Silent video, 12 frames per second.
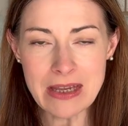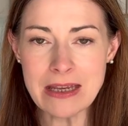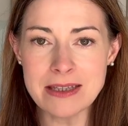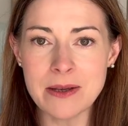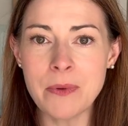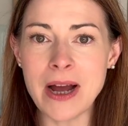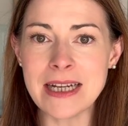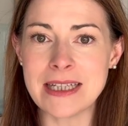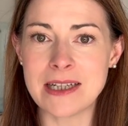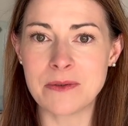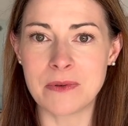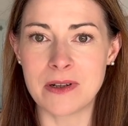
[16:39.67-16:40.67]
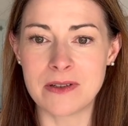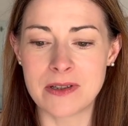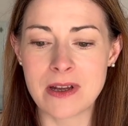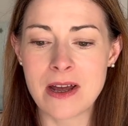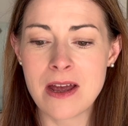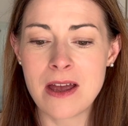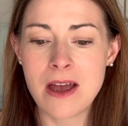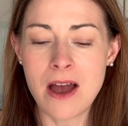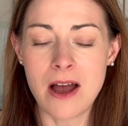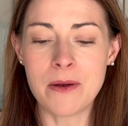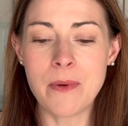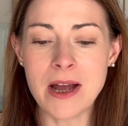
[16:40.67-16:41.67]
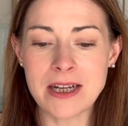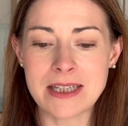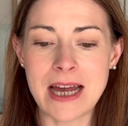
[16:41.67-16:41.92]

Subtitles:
So what I did was I worked